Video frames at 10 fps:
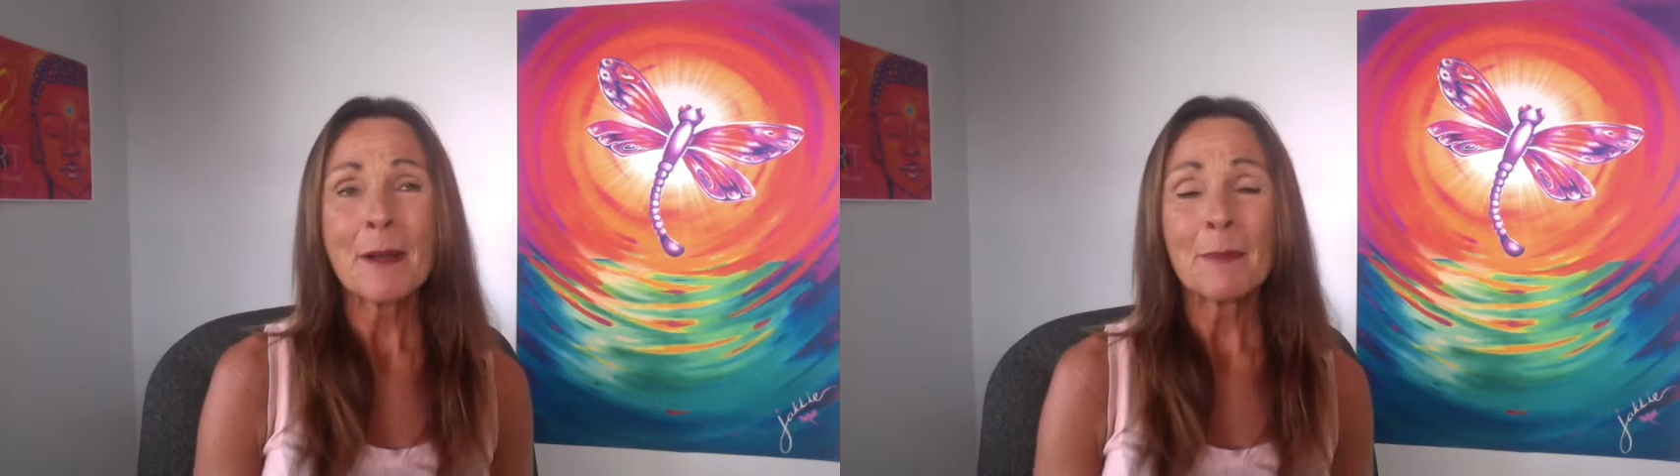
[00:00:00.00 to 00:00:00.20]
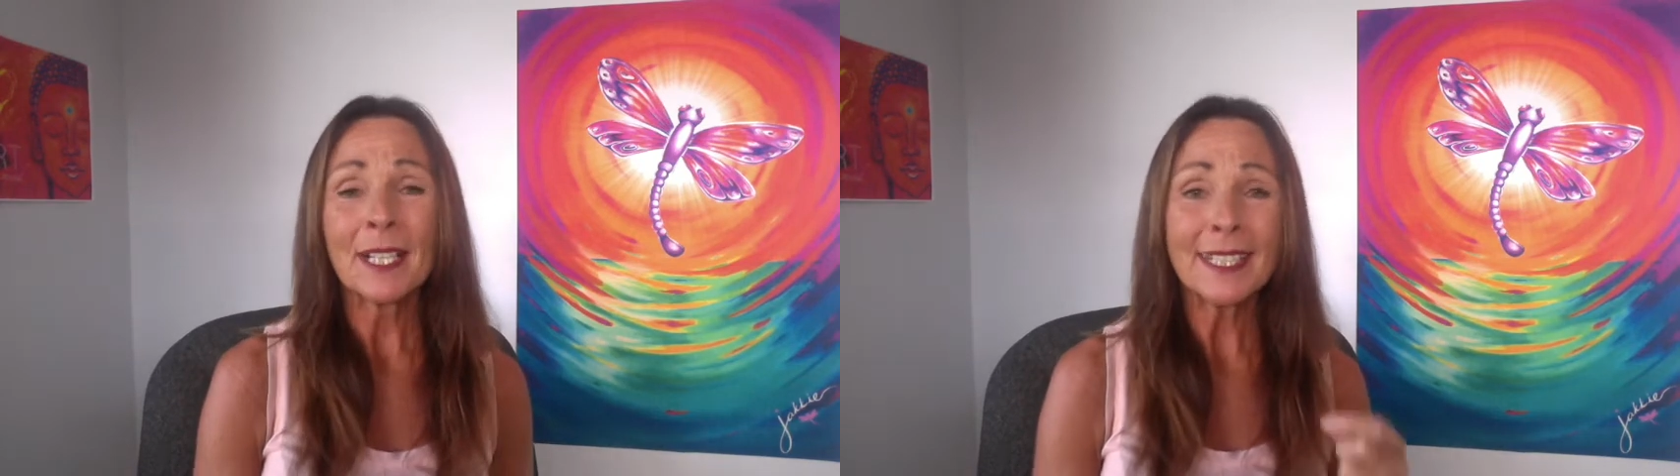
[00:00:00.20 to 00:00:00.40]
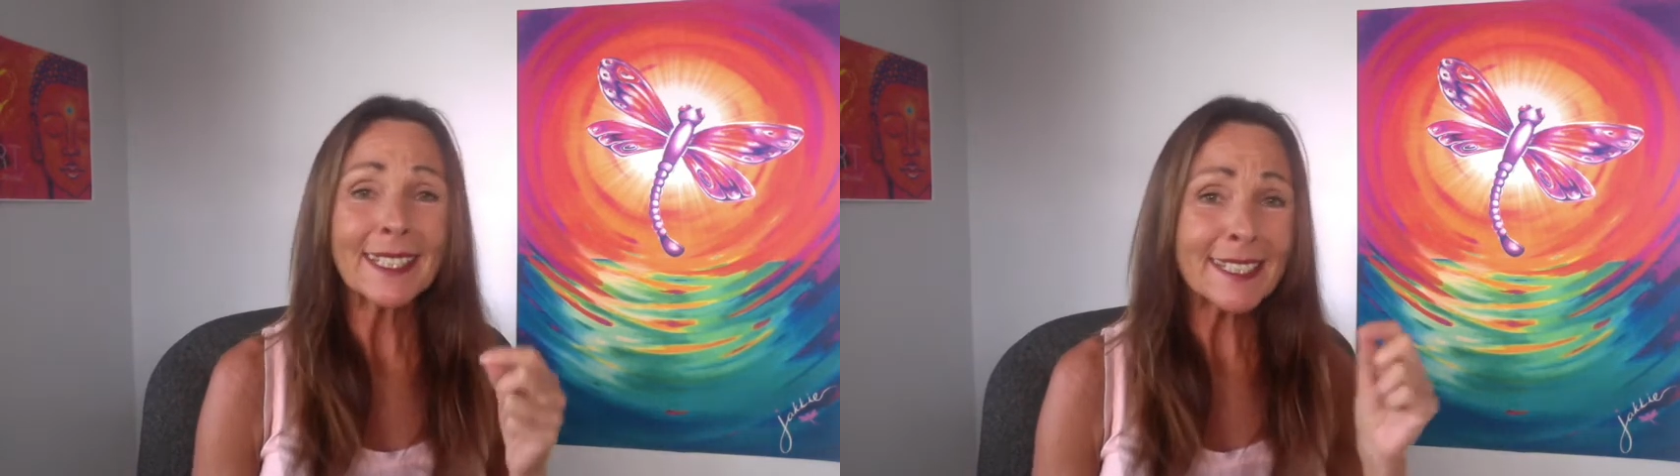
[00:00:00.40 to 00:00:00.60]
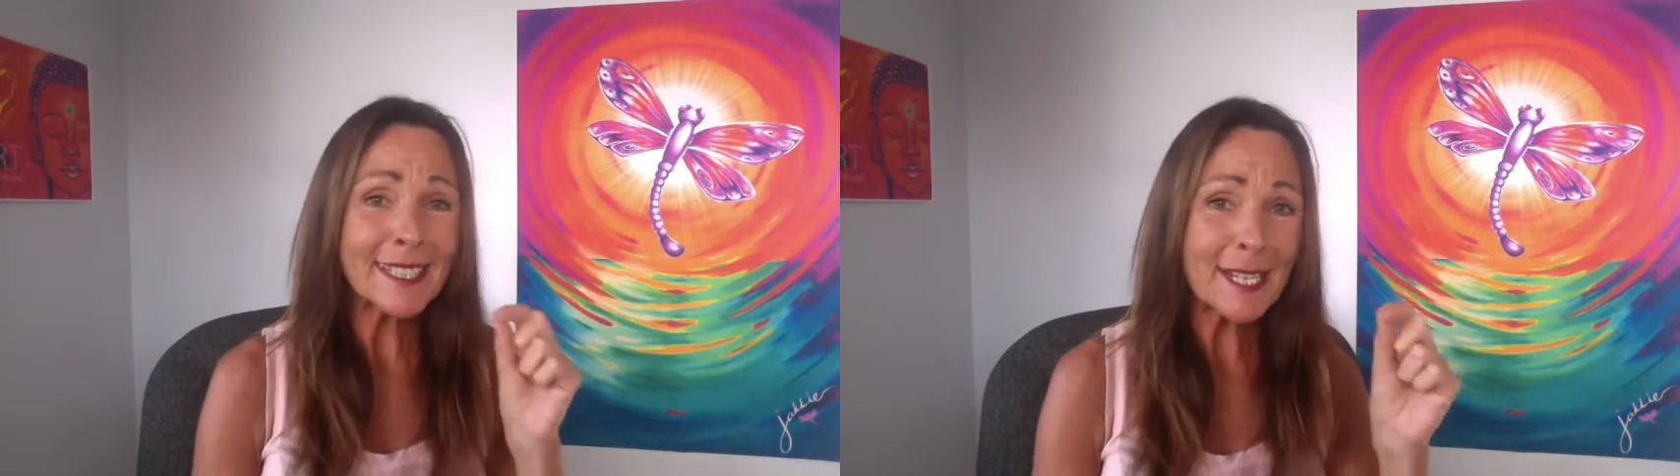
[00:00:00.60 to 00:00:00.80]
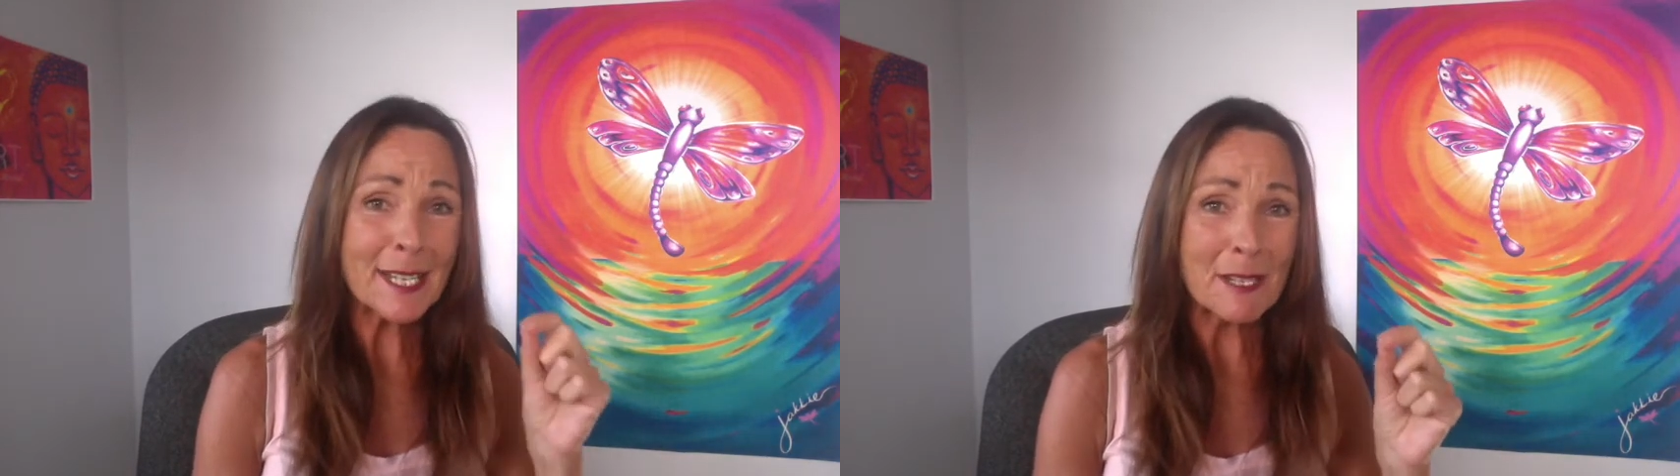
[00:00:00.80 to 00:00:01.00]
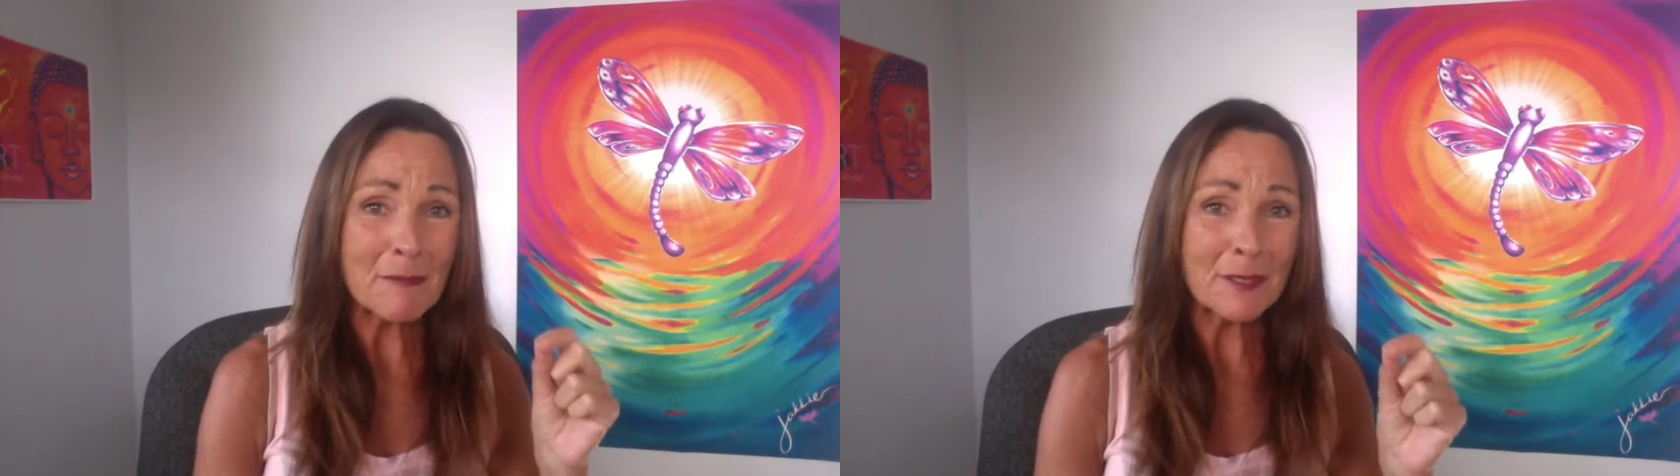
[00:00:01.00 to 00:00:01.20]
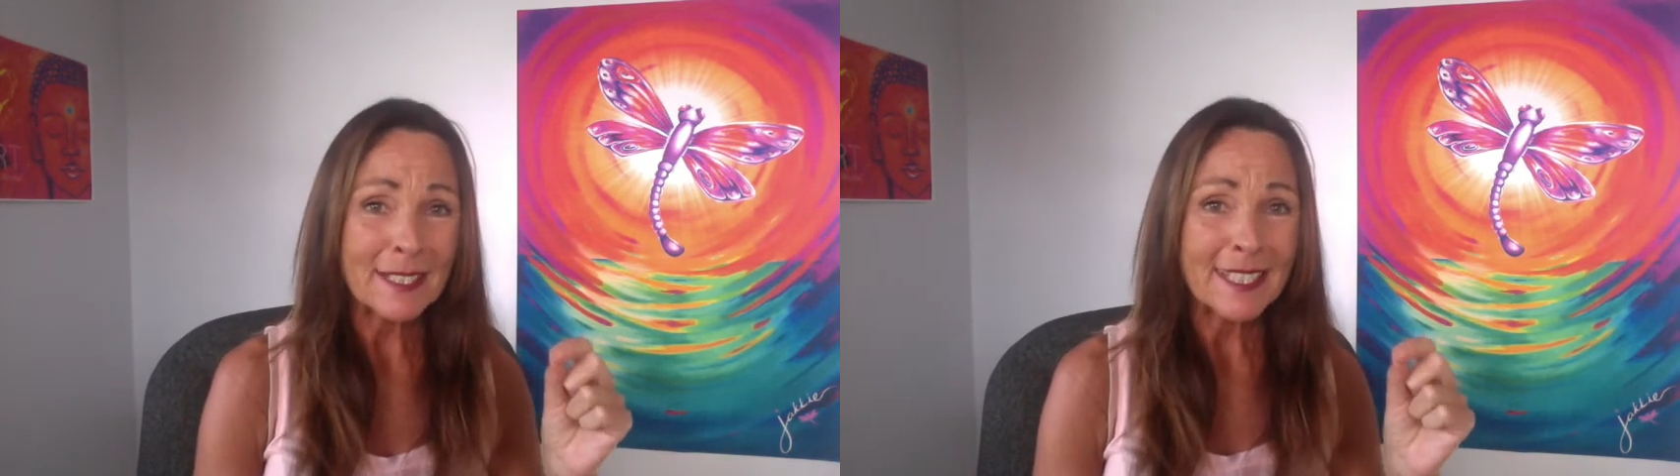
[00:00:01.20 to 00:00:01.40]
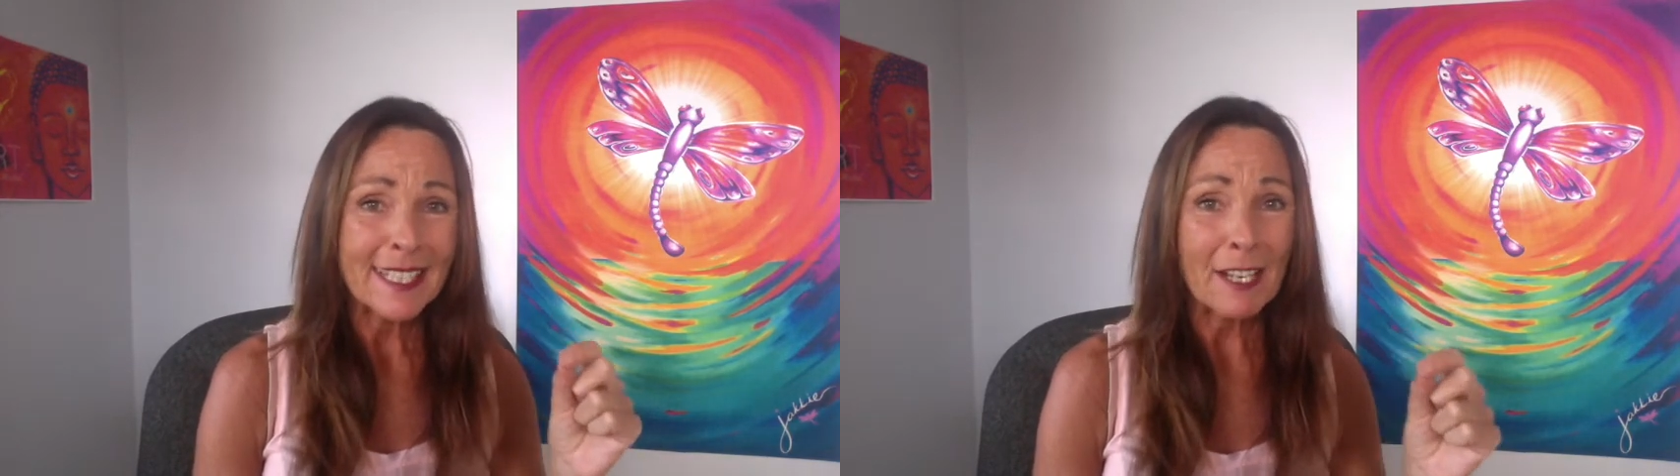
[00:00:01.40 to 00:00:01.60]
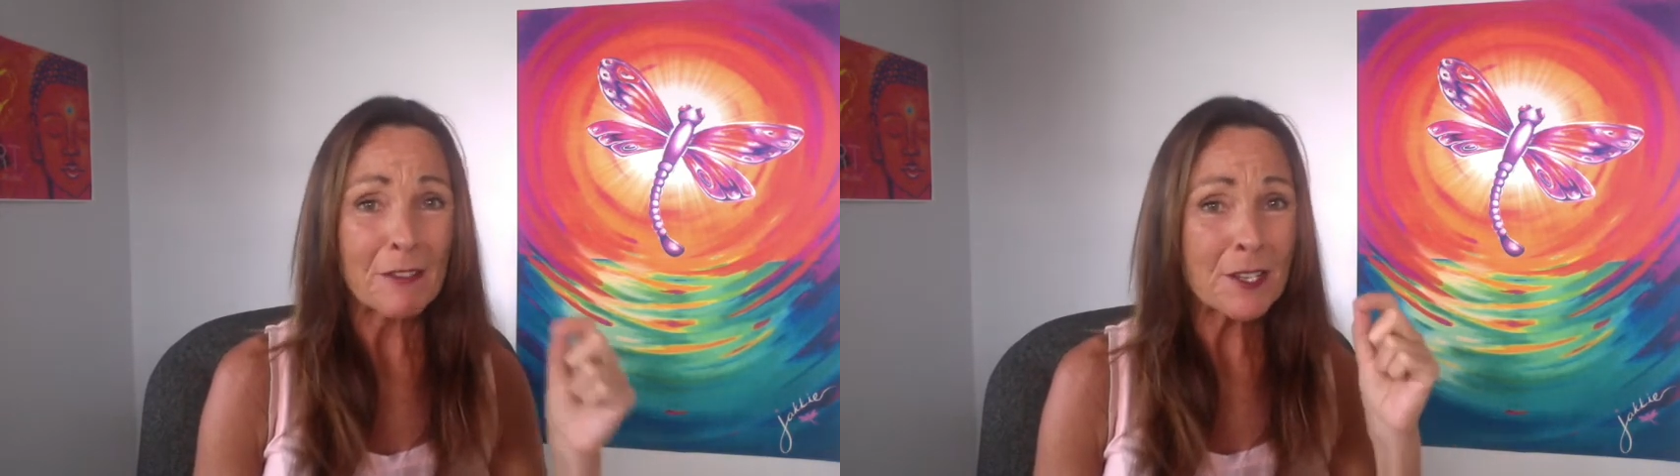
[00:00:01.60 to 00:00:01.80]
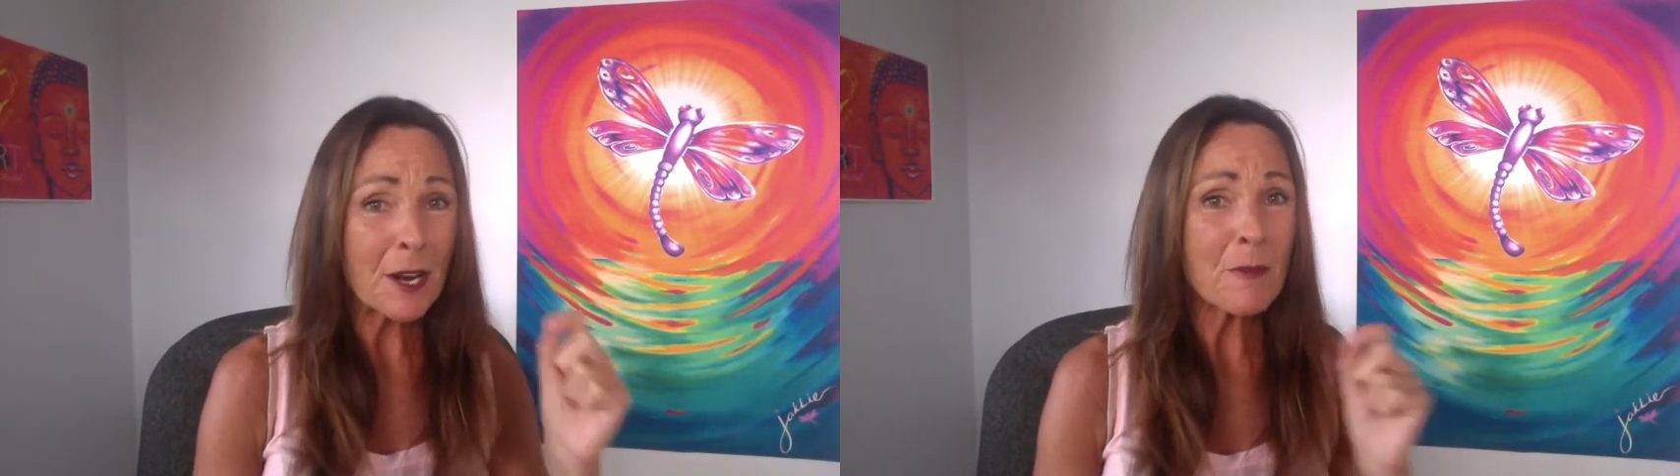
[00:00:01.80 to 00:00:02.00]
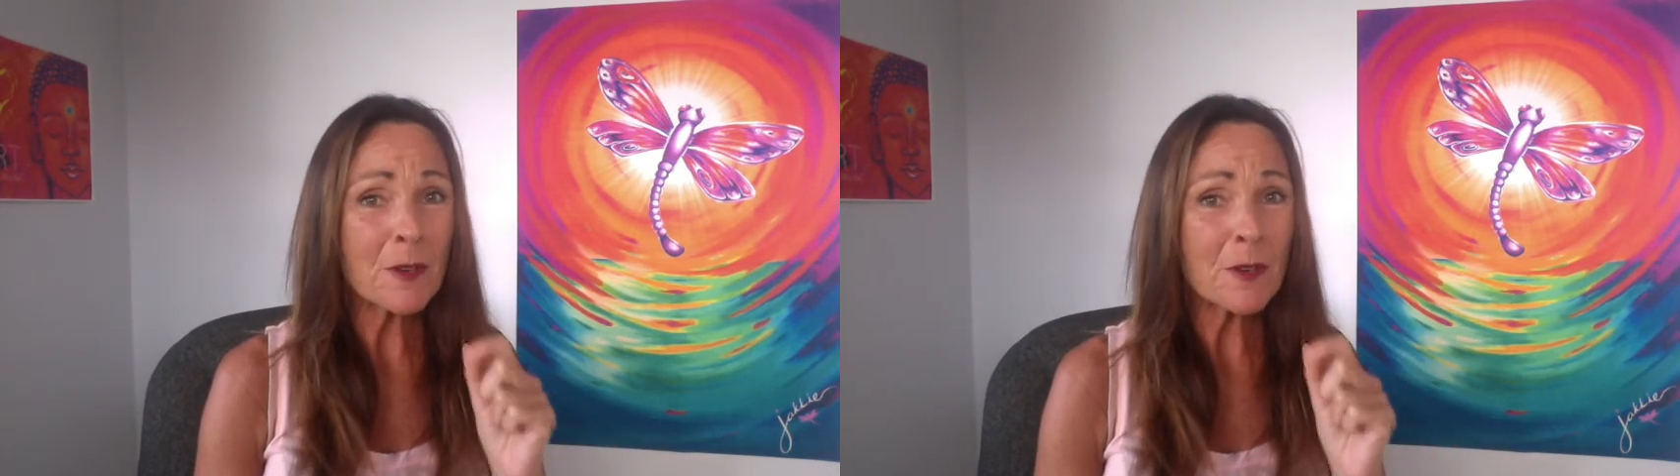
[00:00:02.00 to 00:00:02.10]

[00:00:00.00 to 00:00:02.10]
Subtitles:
But a little tip, if you don't